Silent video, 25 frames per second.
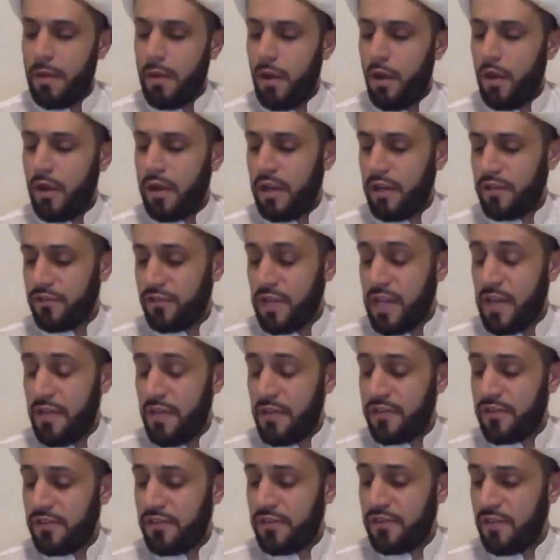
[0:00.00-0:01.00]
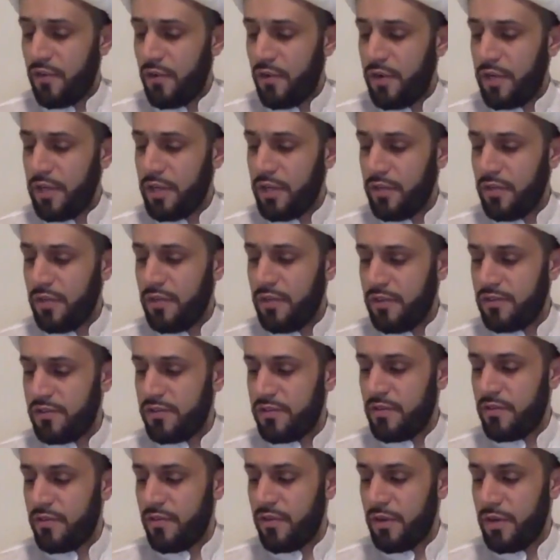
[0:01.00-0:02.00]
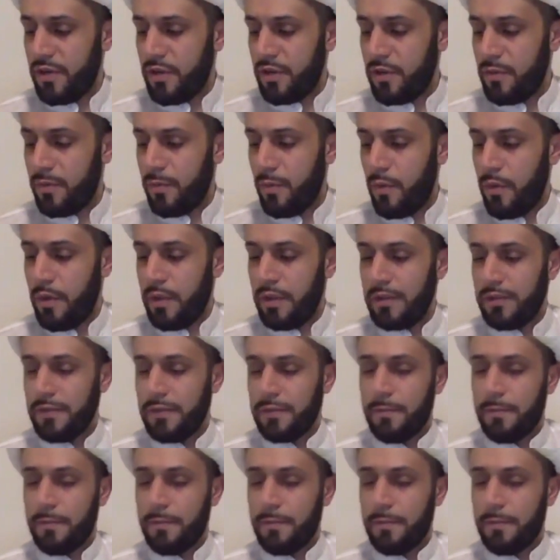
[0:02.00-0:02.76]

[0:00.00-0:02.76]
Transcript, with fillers: Okay, so yeah, this is a very this is a very good point.